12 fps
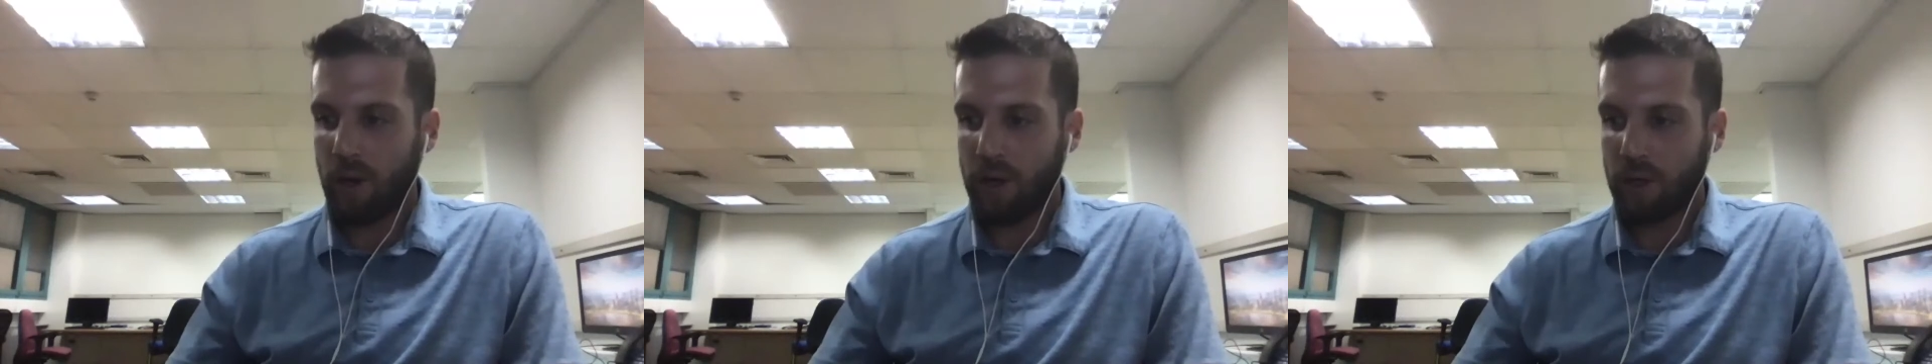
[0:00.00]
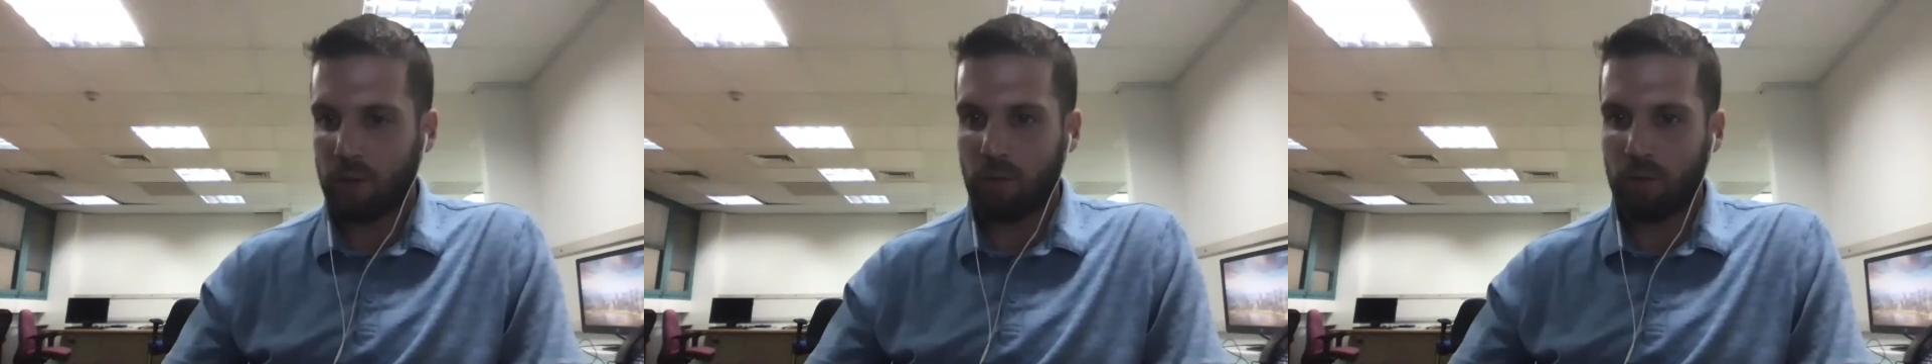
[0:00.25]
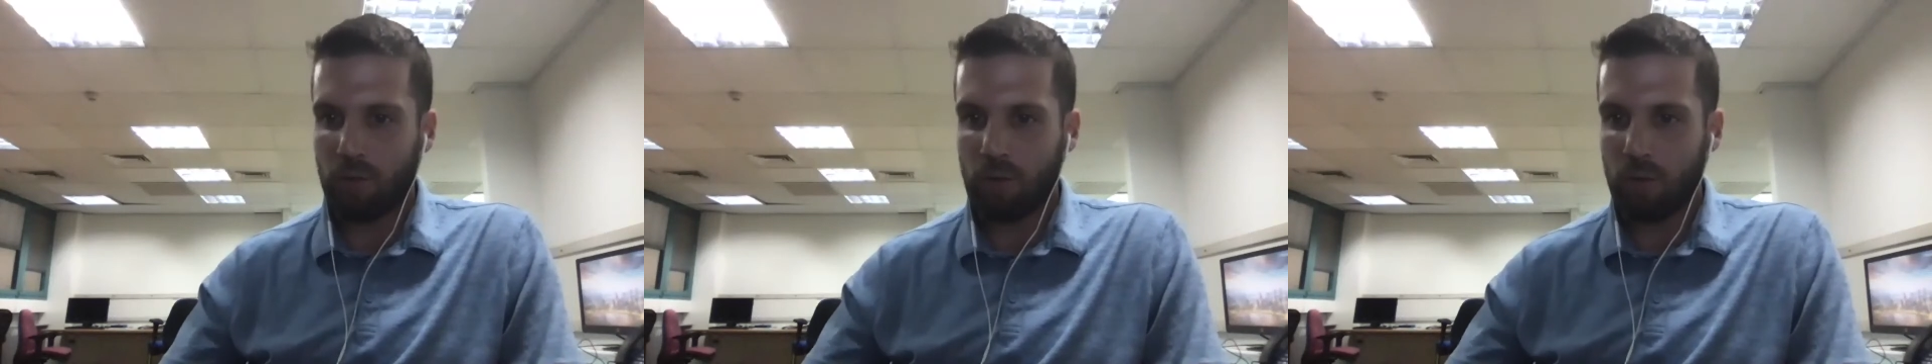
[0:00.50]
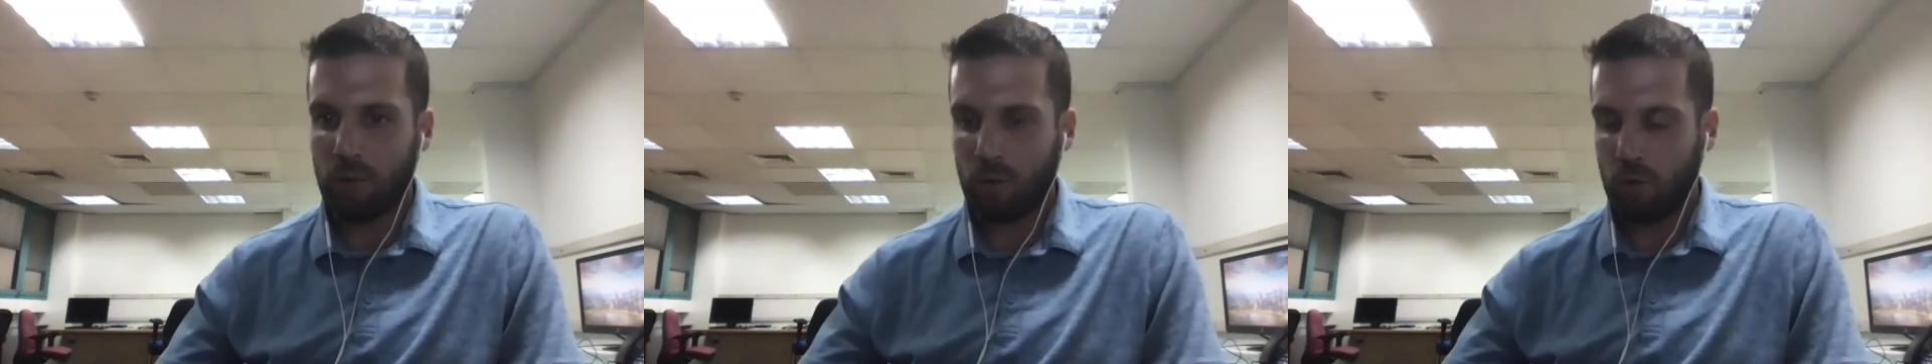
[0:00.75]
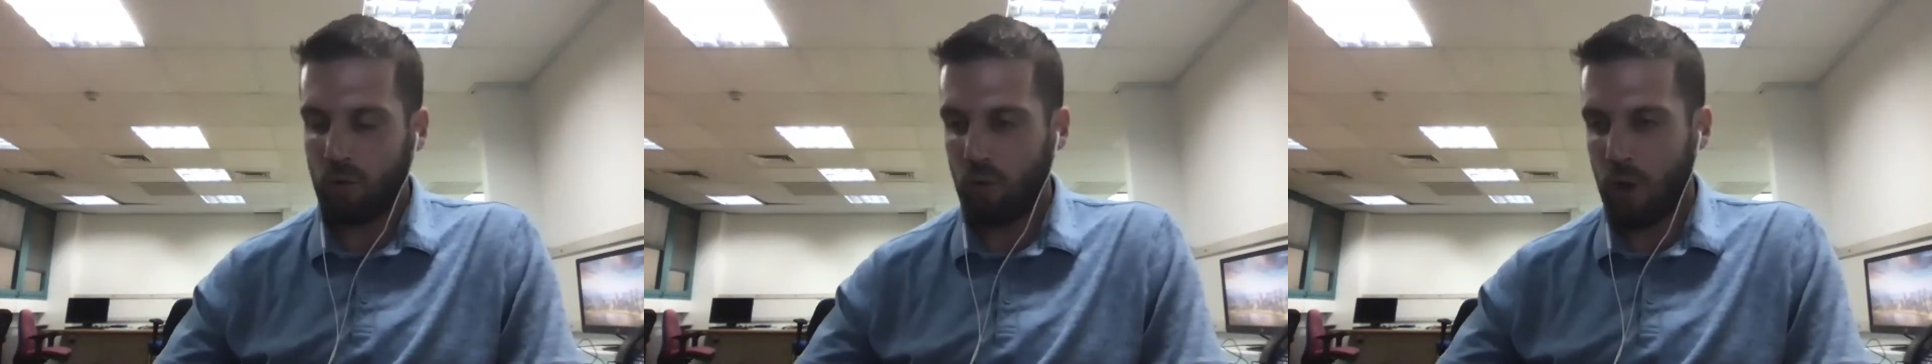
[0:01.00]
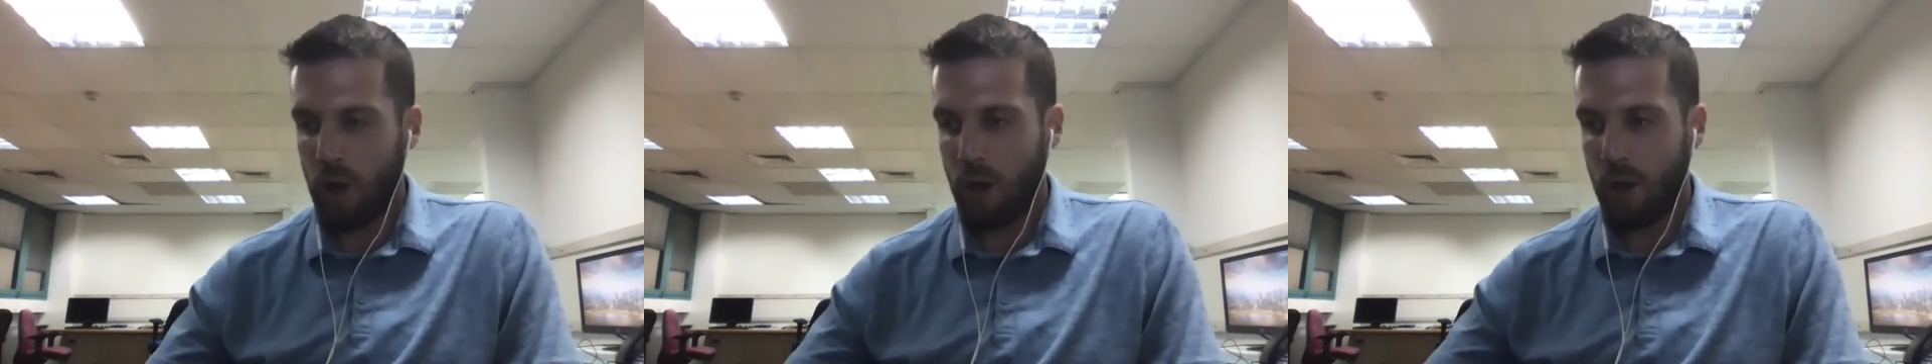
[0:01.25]
to
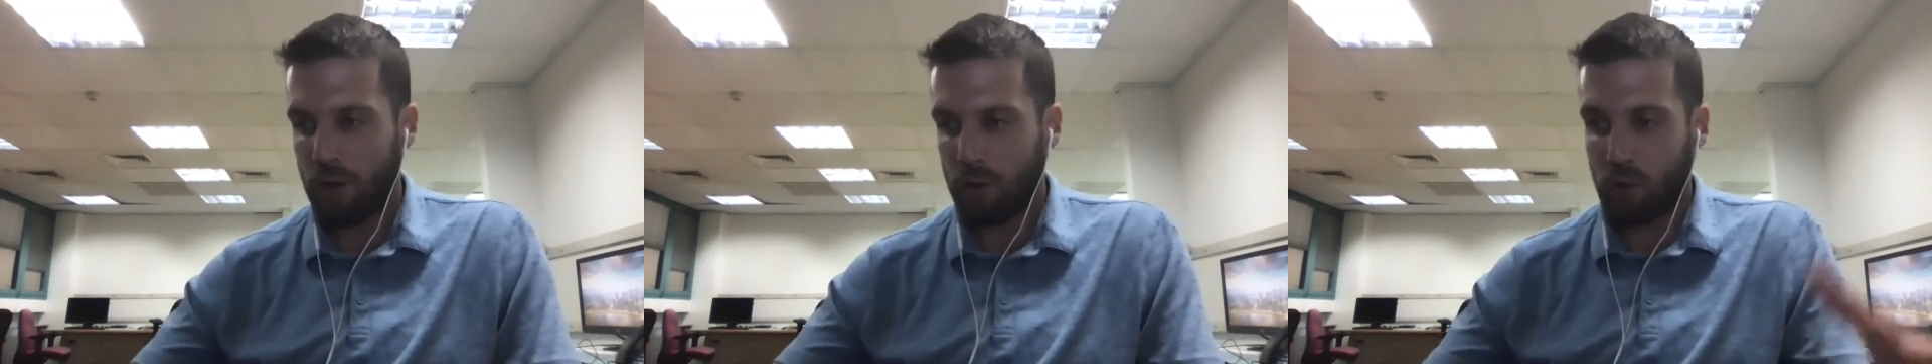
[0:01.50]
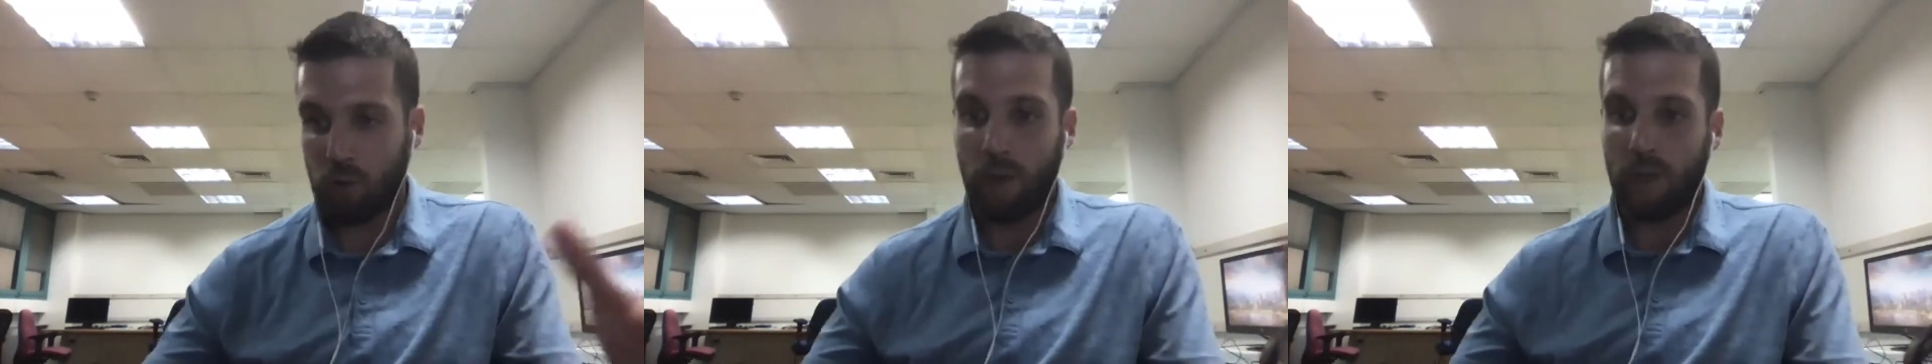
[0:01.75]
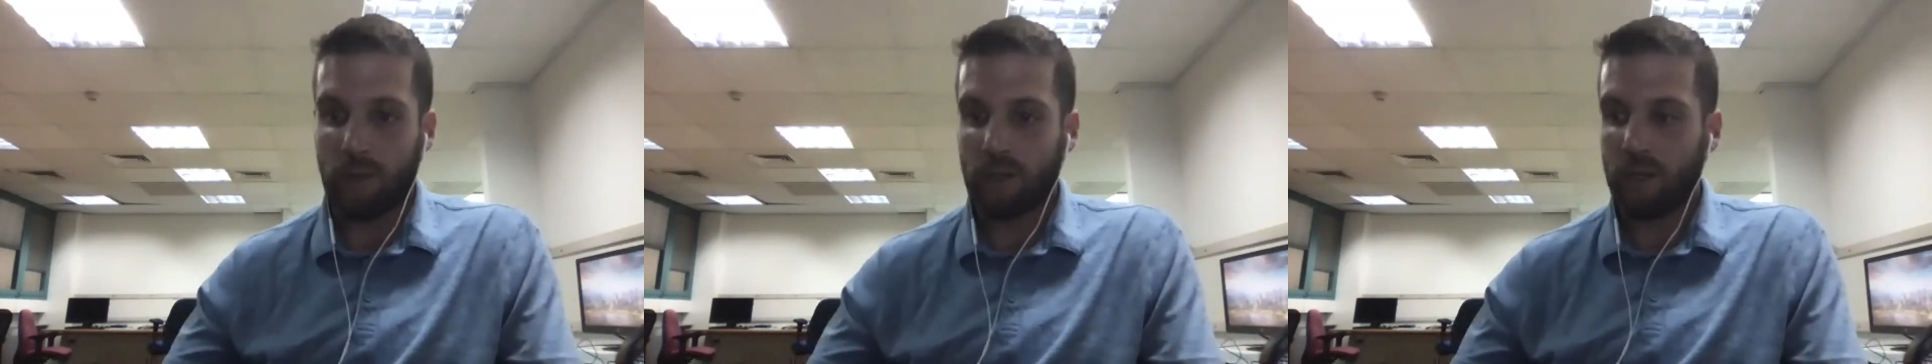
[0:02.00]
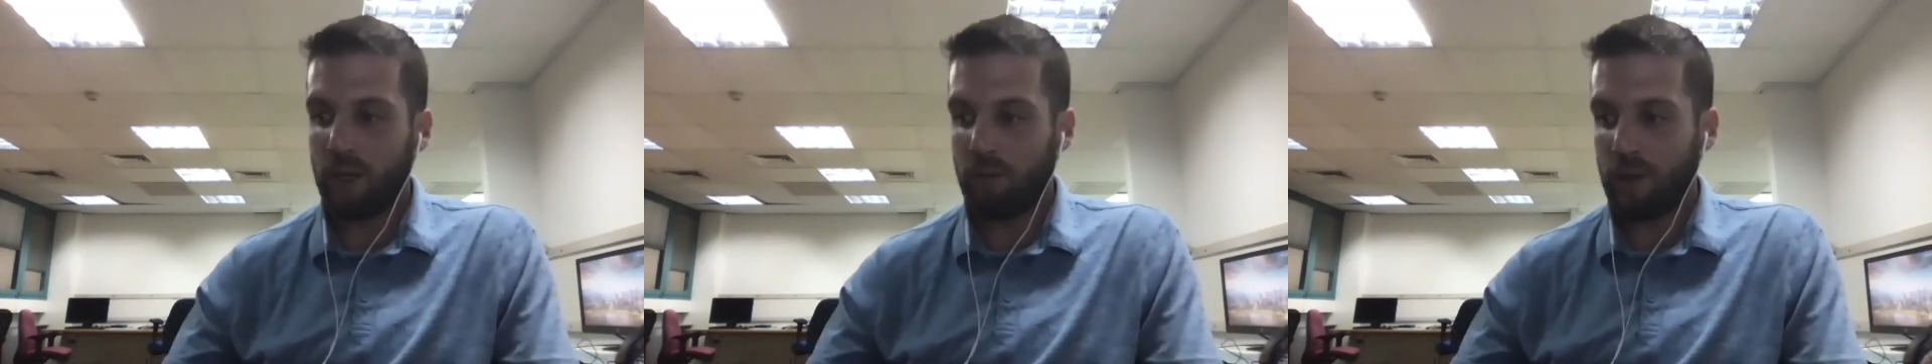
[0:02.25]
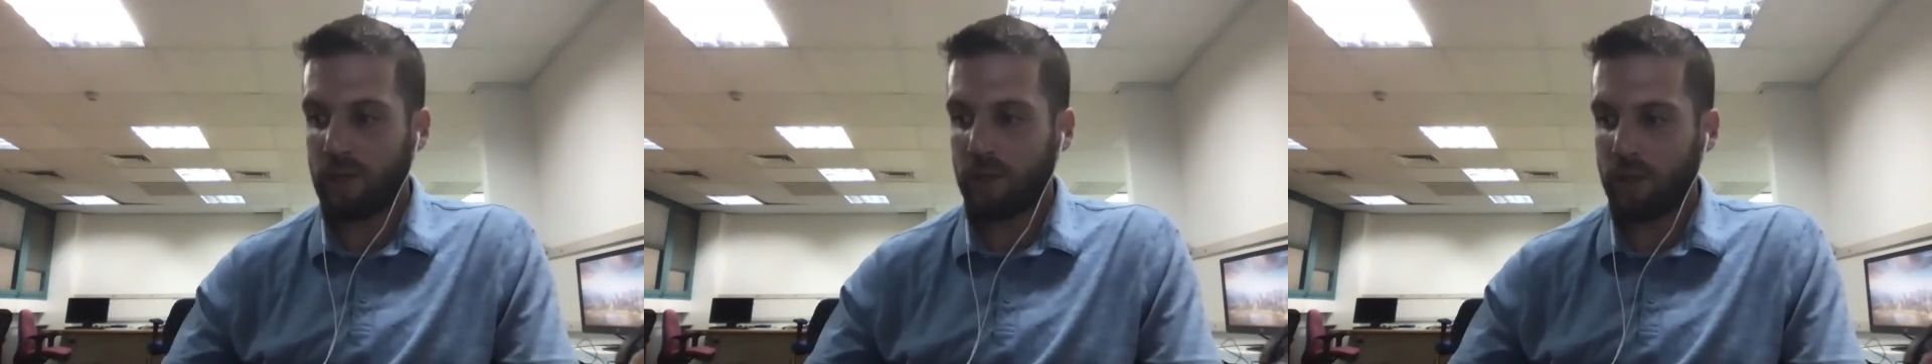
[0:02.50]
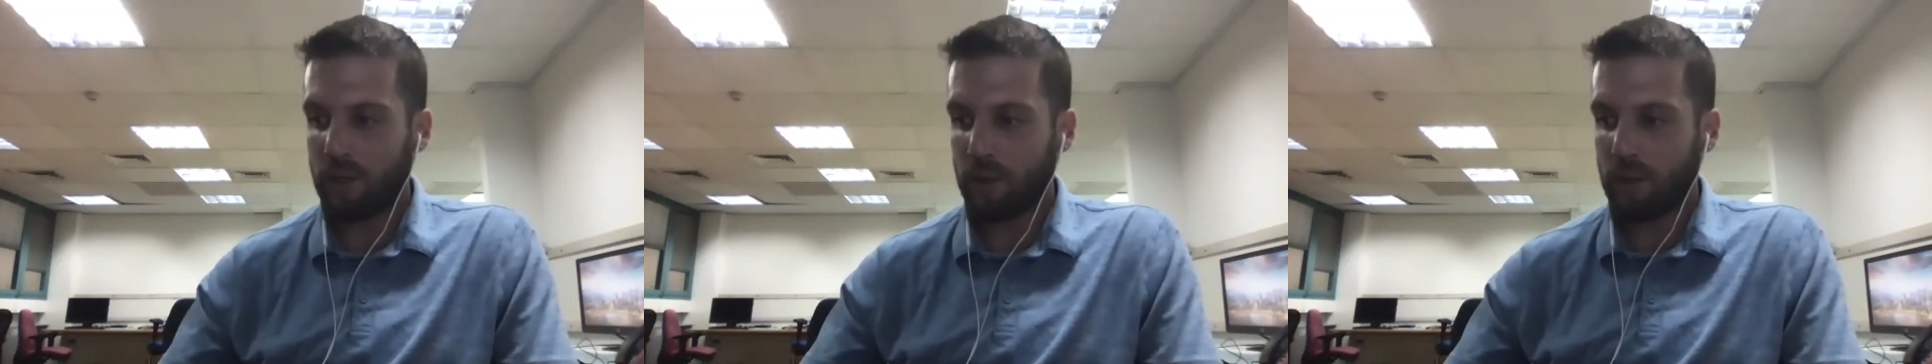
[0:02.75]
Palestinian residents